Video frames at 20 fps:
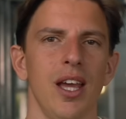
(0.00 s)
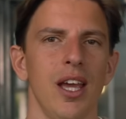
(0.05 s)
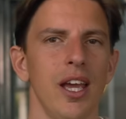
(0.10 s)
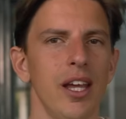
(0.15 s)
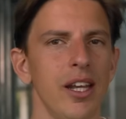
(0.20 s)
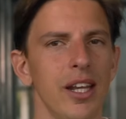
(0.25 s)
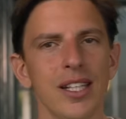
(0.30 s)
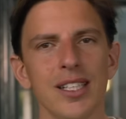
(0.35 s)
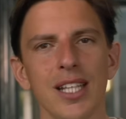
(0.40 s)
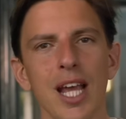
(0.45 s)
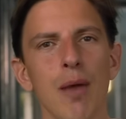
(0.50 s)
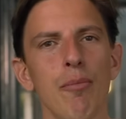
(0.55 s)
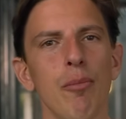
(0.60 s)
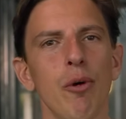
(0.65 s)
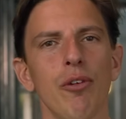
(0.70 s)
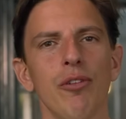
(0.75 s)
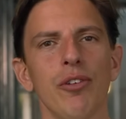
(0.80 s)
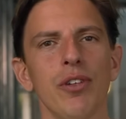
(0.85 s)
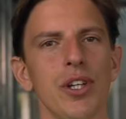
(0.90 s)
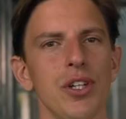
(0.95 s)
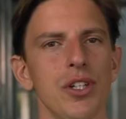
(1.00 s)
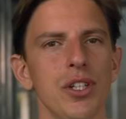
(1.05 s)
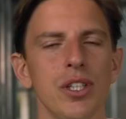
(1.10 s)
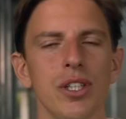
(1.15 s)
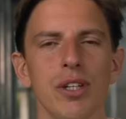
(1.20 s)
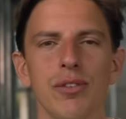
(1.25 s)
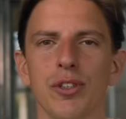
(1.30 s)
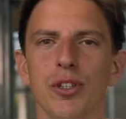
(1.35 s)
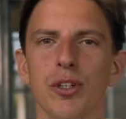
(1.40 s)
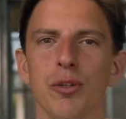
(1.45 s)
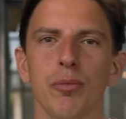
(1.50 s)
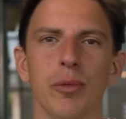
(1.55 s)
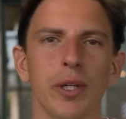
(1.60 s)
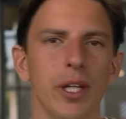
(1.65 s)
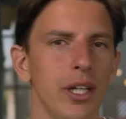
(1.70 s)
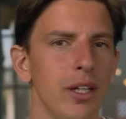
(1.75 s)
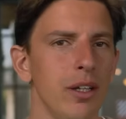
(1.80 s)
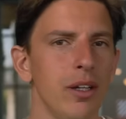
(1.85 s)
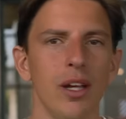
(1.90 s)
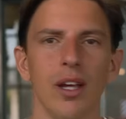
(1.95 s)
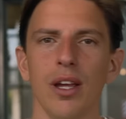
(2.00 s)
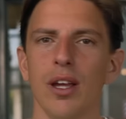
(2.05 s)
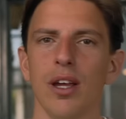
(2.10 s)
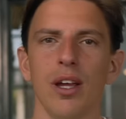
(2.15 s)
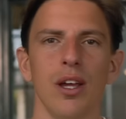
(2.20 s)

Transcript: An example of initiatives could be